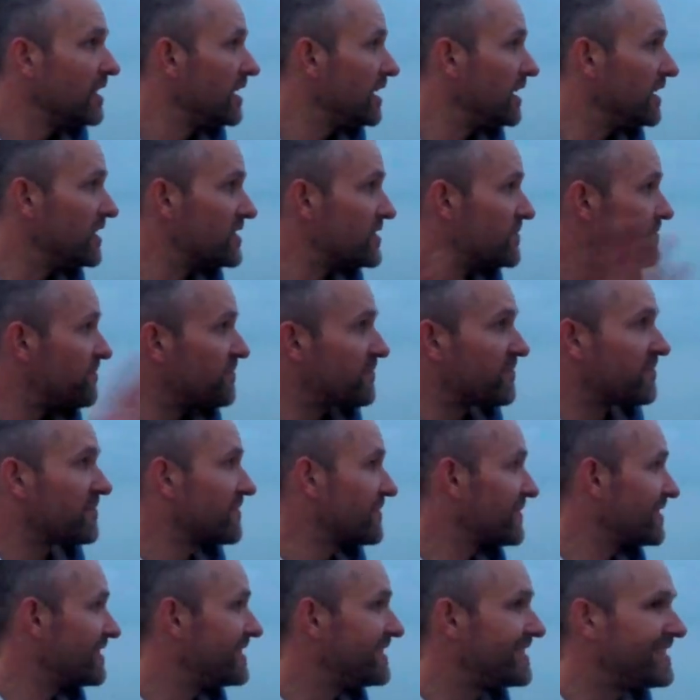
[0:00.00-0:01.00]
It's
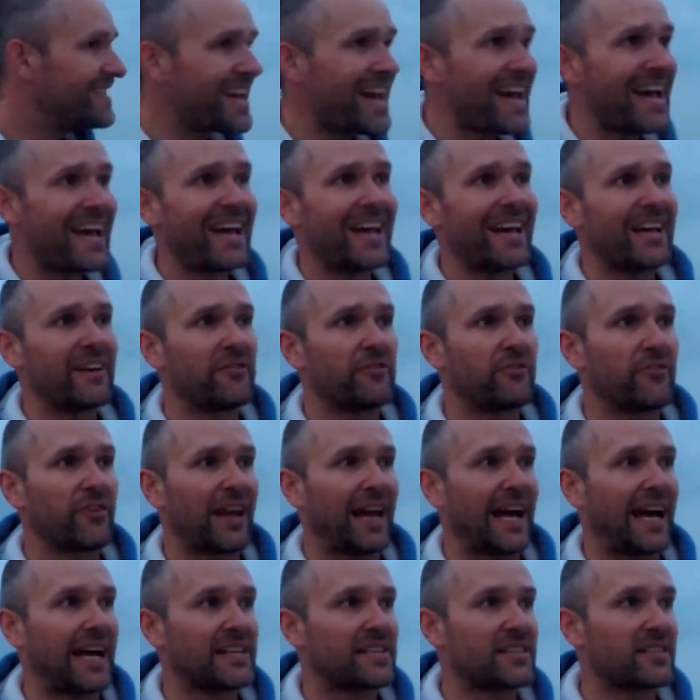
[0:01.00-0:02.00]
dead
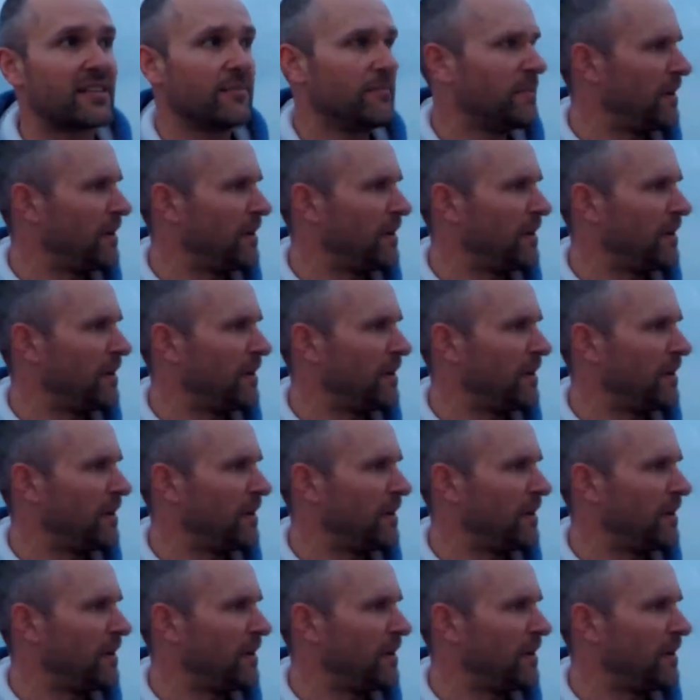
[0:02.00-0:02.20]
flat.